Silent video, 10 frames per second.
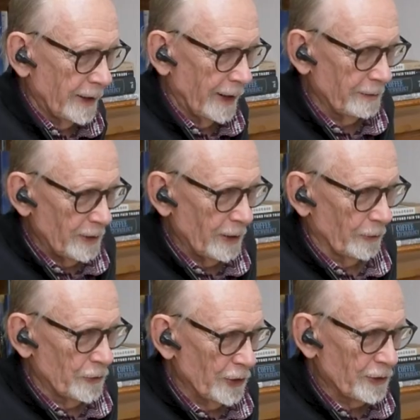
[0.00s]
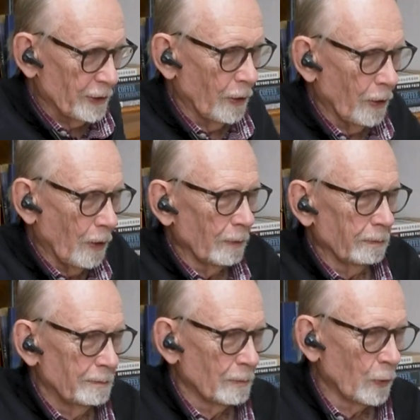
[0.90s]
and you know just the whole
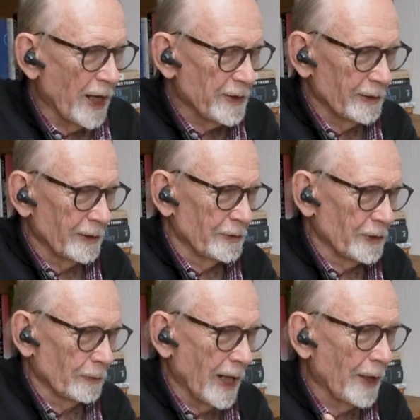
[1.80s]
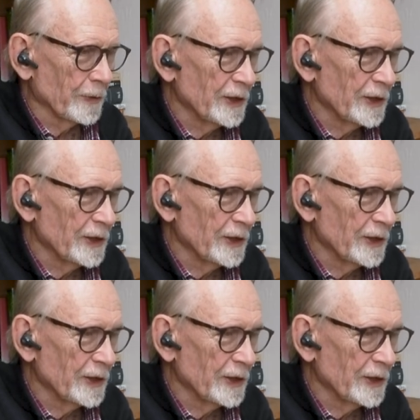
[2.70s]
resonance around the